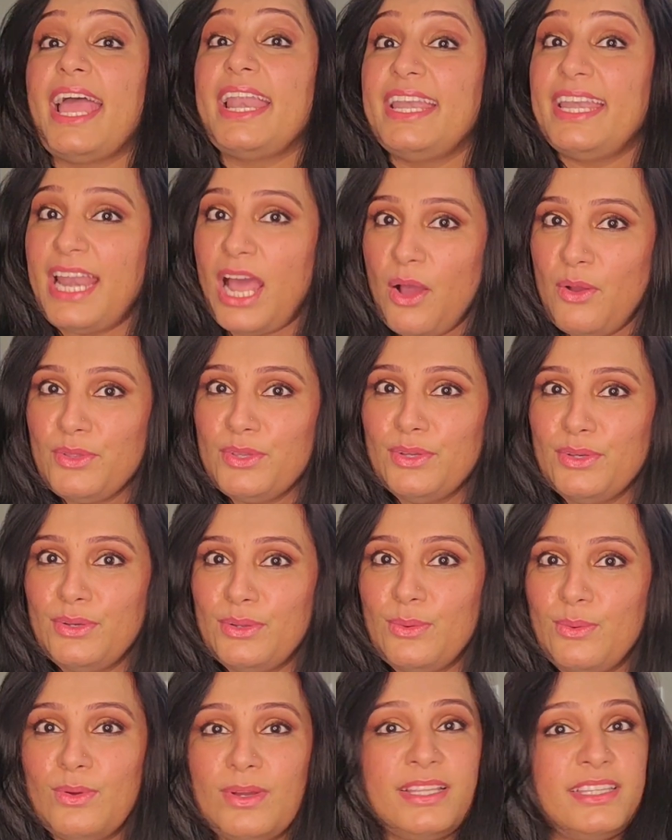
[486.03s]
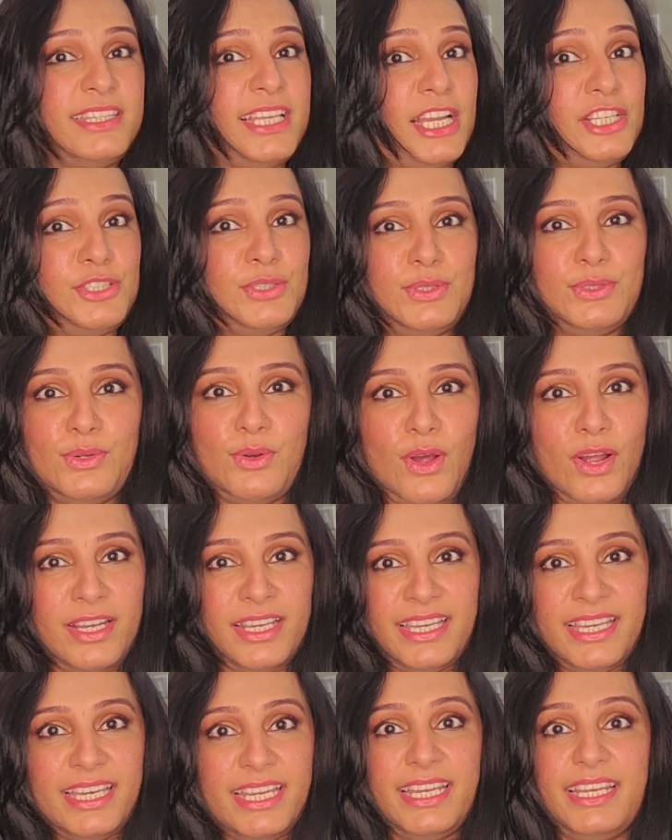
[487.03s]
And now you know that you do
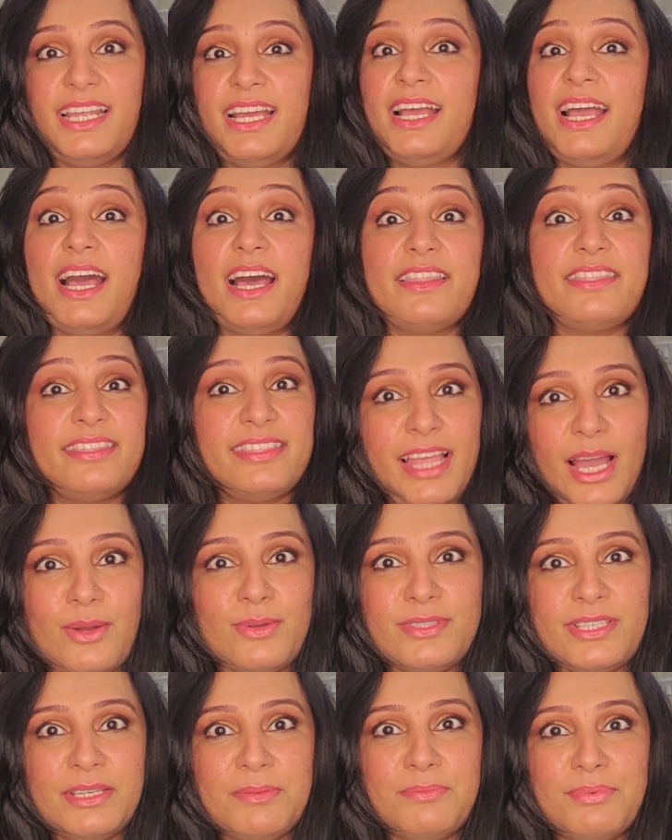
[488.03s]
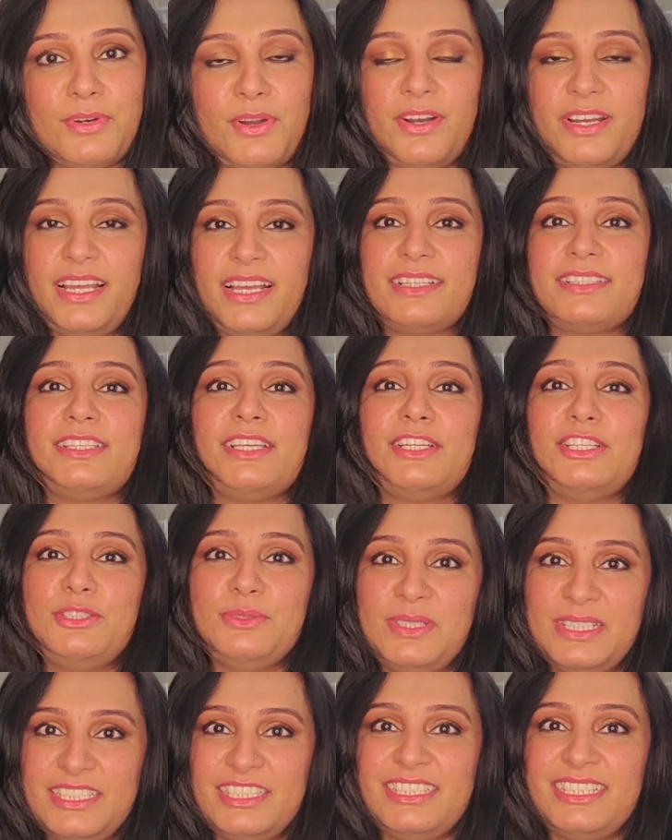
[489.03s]
not need 1000 products
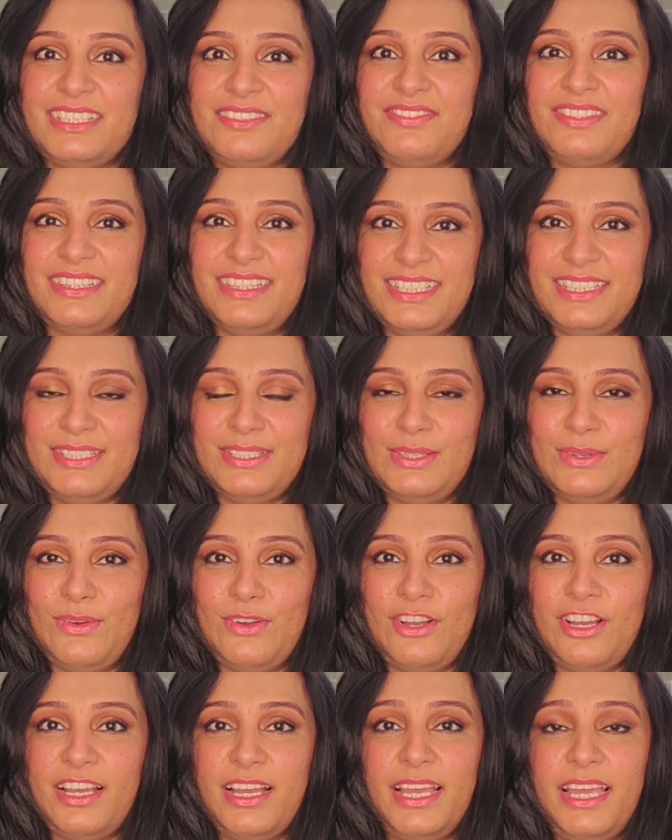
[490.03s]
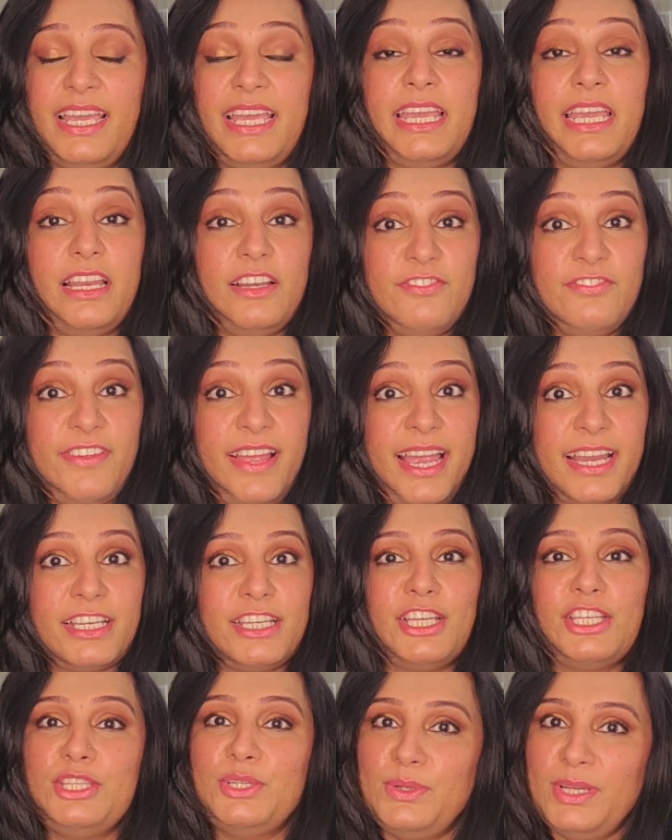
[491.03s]
to achieve this look. In
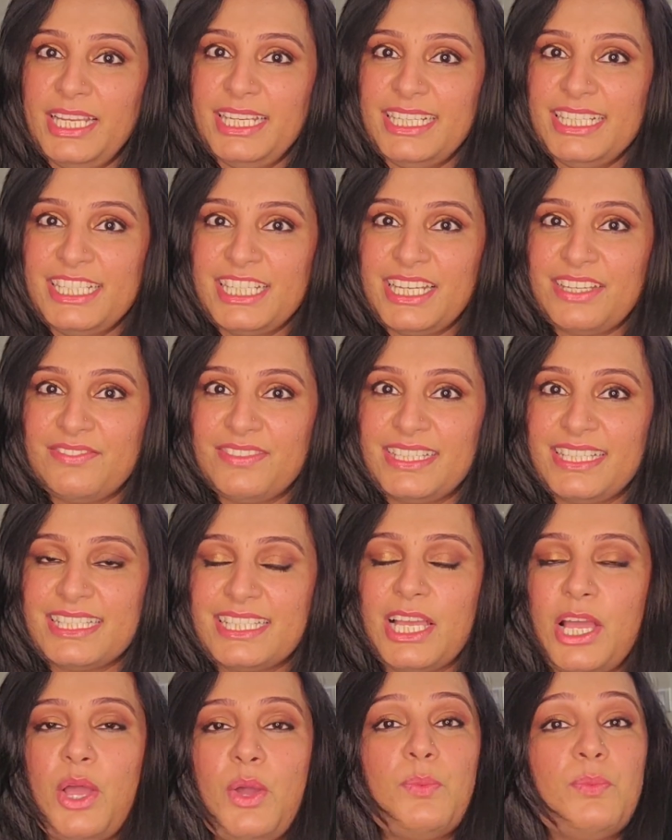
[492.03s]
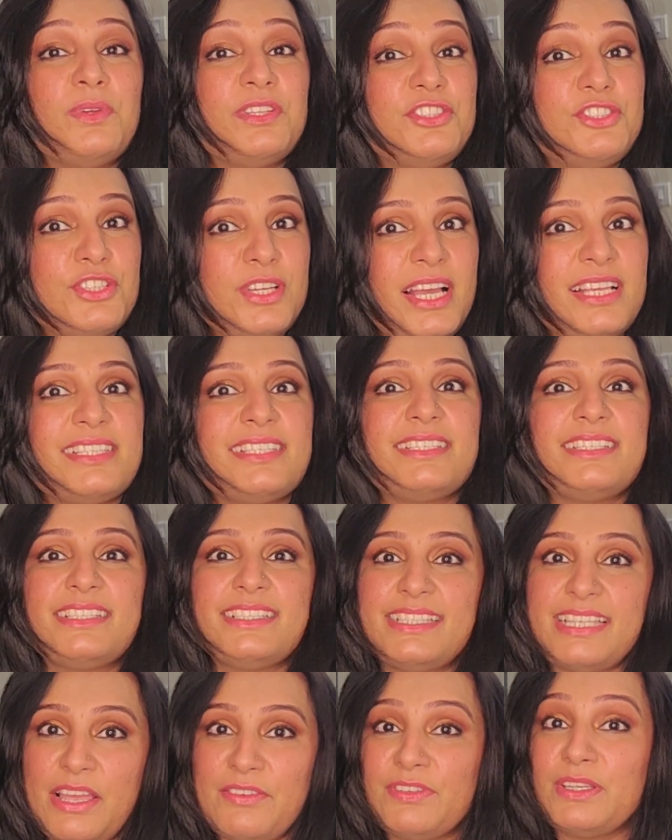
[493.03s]
fact, you can achieve this with
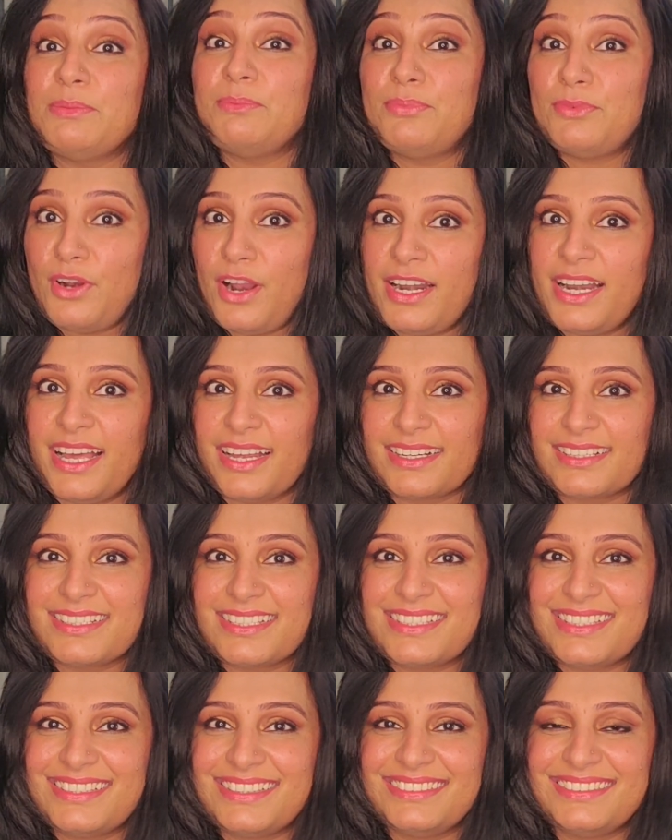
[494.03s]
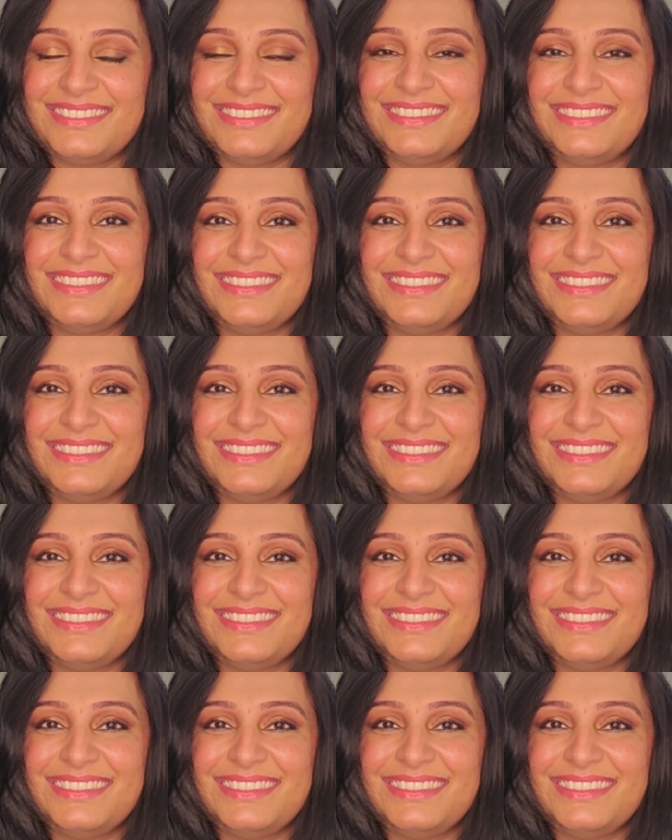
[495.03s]
just 7 products.